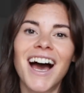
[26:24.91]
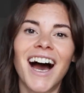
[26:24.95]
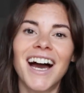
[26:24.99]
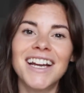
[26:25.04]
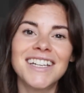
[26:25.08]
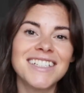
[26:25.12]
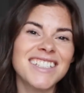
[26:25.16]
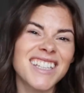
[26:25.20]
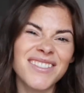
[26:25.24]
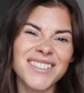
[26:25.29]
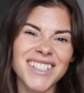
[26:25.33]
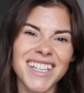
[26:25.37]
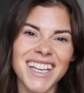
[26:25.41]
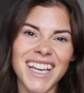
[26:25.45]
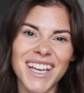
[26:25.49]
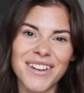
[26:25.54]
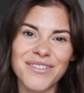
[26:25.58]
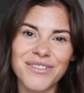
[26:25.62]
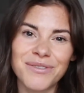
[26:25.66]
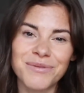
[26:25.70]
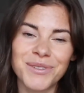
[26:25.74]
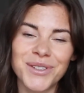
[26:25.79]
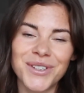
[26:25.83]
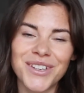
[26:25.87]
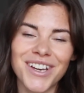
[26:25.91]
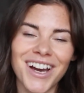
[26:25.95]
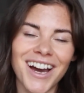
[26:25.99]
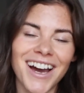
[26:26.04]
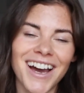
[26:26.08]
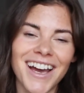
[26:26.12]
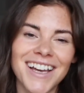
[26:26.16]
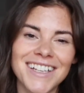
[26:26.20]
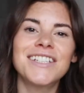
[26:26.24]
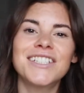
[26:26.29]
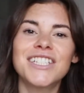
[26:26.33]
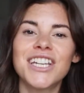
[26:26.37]
I just love to hear from you
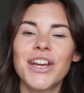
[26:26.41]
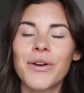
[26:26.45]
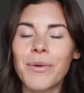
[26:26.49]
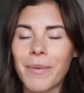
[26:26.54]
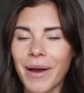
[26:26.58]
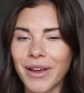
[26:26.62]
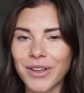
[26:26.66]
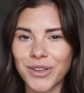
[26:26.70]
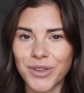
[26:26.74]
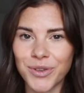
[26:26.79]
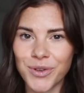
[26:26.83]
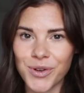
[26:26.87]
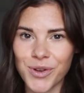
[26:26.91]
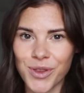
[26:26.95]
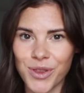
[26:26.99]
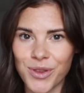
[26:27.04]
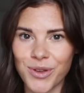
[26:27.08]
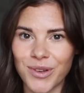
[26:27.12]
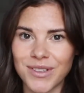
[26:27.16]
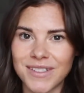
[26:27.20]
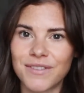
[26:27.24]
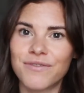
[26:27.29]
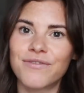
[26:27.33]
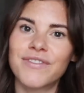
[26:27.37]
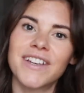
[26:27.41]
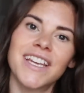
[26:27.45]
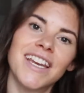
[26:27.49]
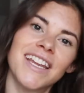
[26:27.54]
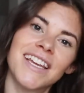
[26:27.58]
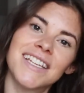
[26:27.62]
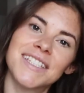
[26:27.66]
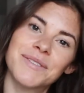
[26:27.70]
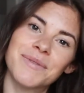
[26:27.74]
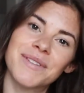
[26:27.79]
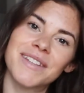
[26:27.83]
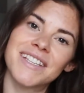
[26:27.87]
guys and to know about your thoughts and
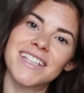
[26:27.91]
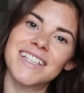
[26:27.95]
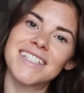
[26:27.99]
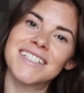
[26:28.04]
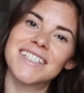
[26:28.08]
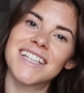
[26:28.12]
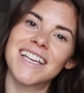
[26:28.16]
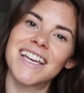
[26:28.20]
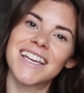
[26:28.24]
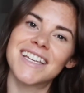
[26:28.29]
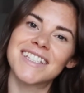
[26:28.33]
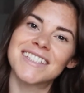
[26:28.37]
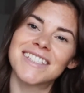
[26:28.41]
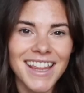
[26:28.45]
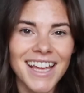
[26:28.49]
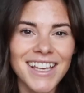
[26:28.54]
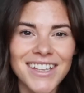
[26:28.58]
feelings with these things.